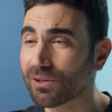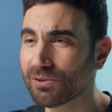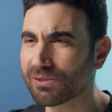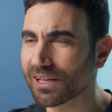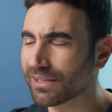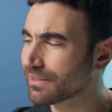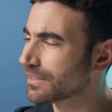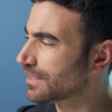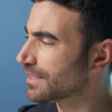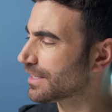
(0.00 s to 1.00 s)
also,
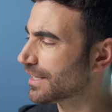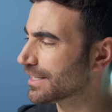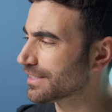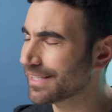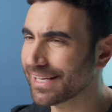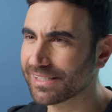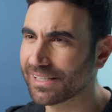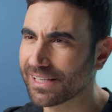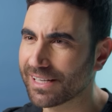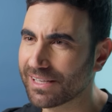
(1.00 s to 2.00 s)
there's a sex
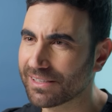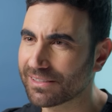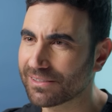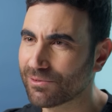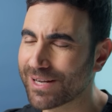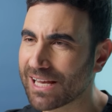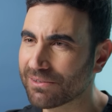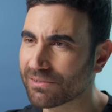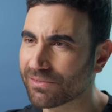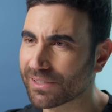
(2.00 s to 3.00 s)
scene in it,
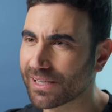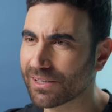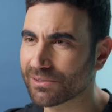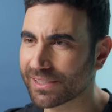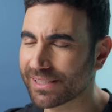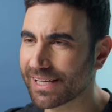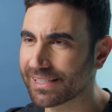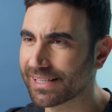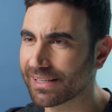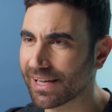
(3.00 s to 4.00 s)
renowned for like, oh, did they,
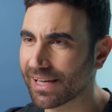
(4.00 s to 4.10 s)
didn't